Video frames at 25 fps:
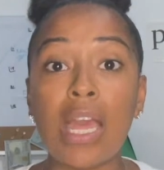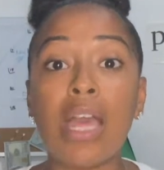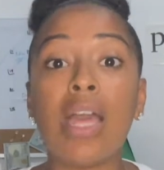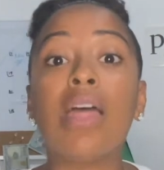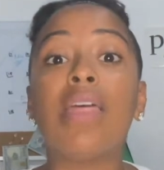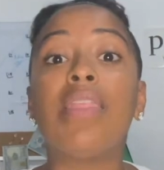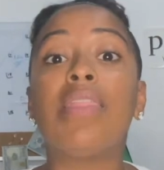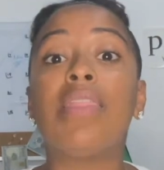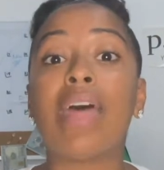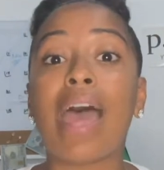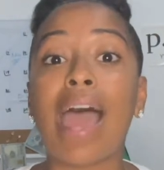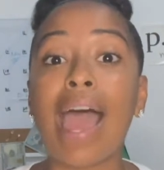
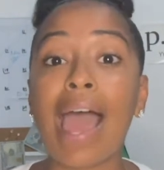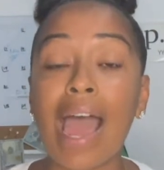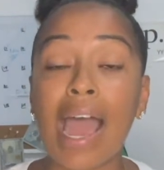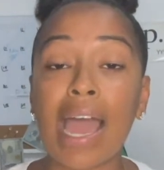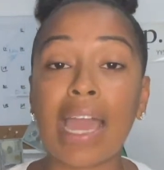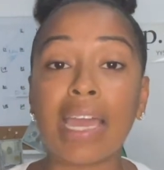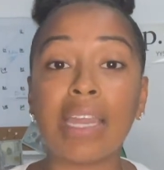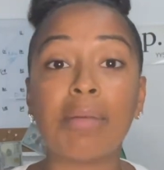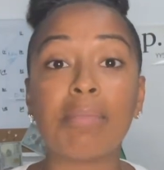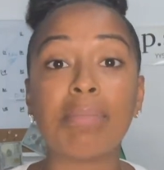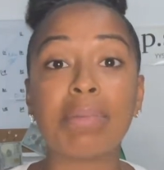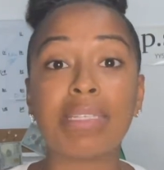that
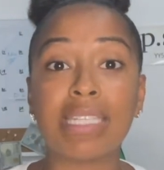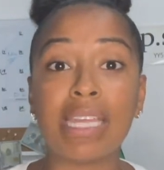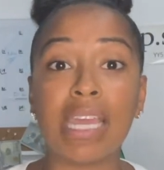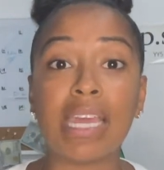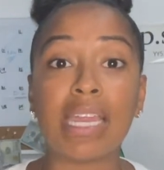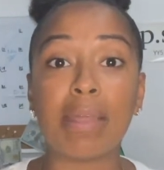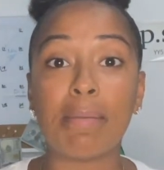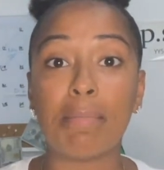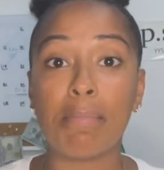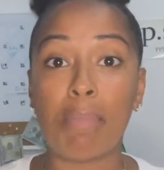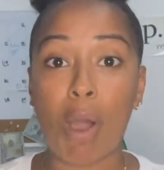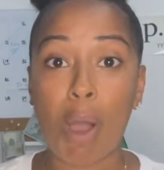item is
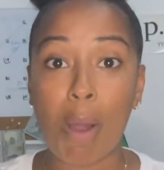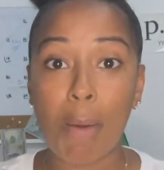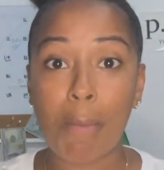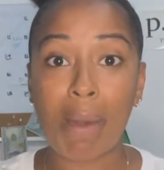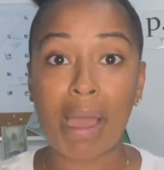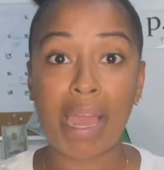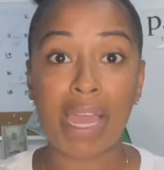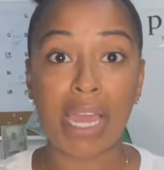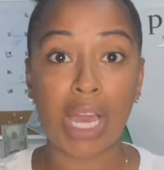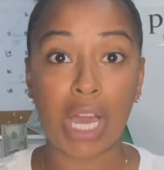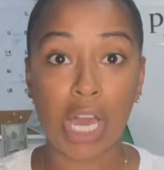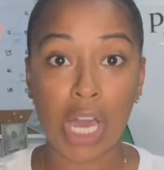getting bought by
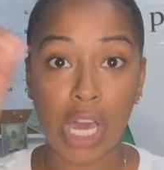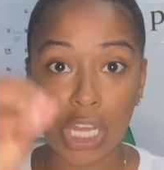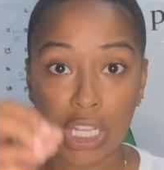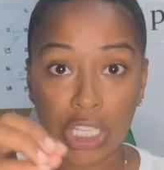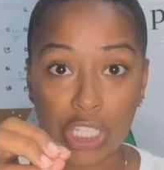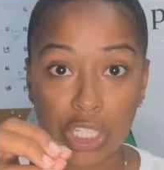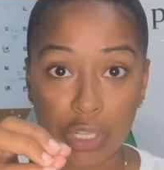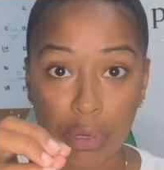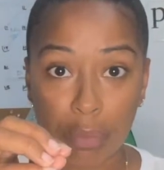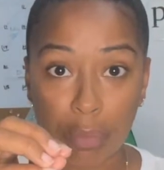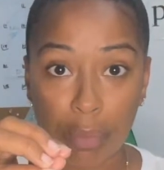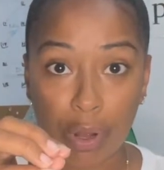a
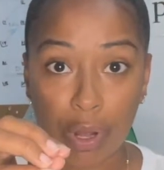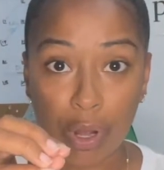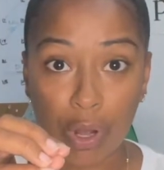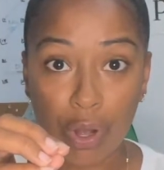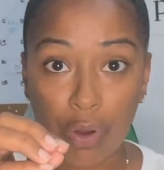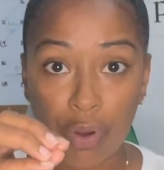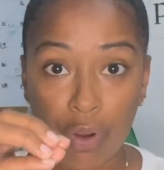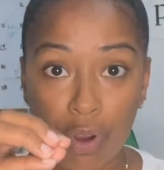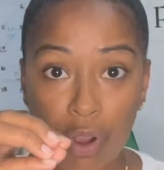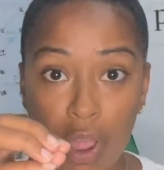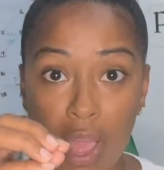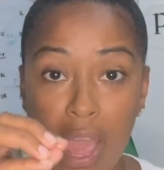customer.
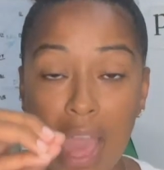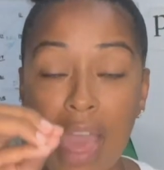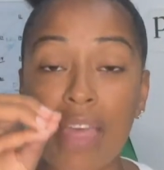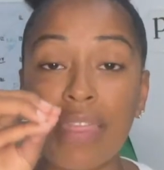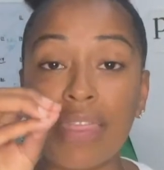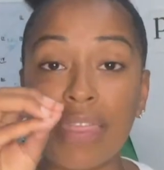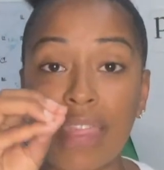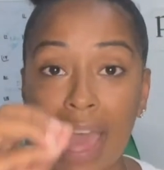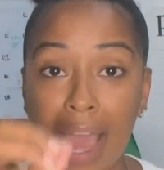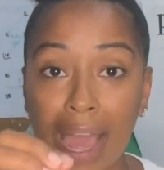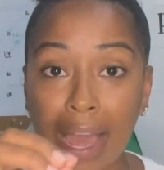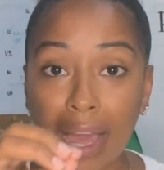And
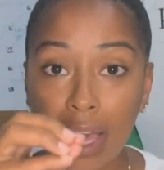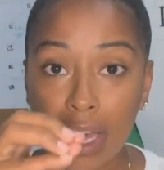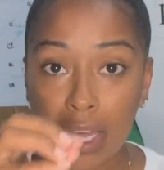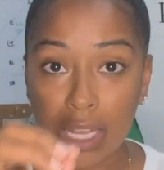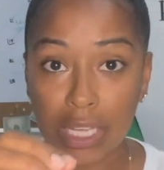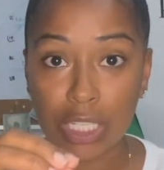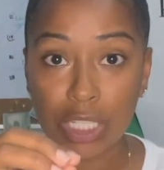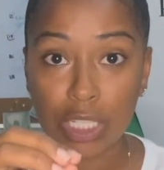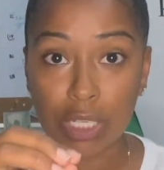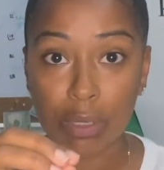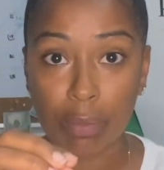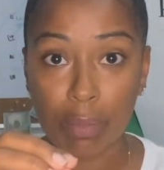that
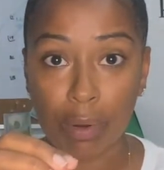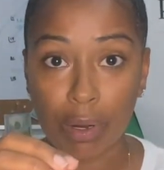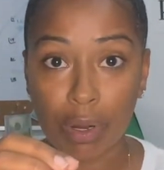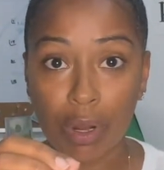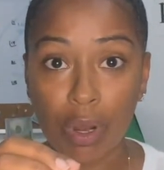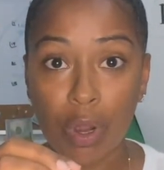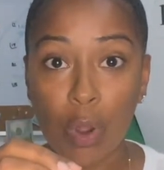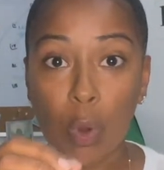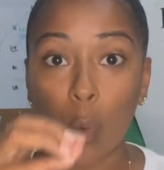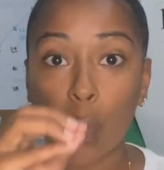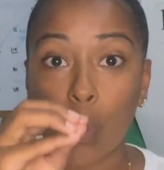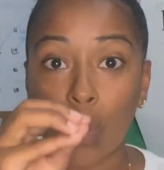customer,
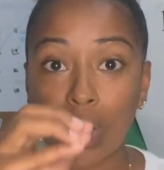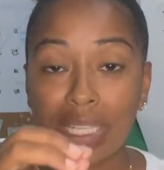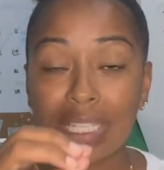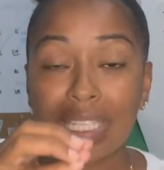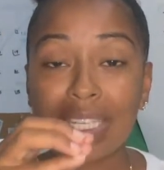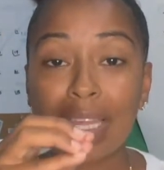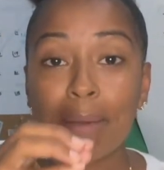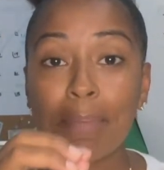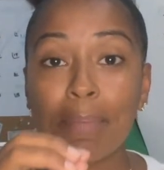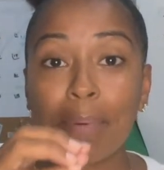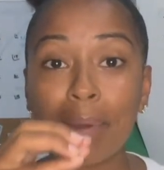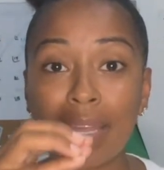once
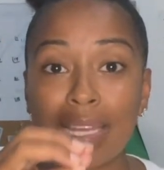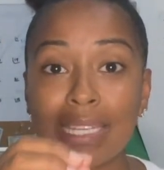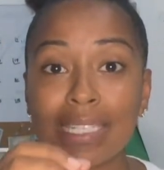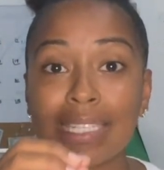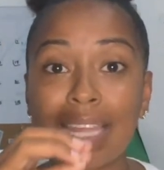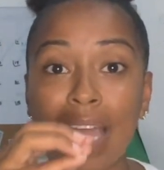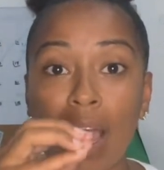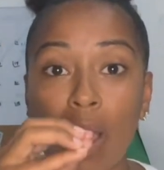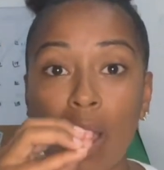they place that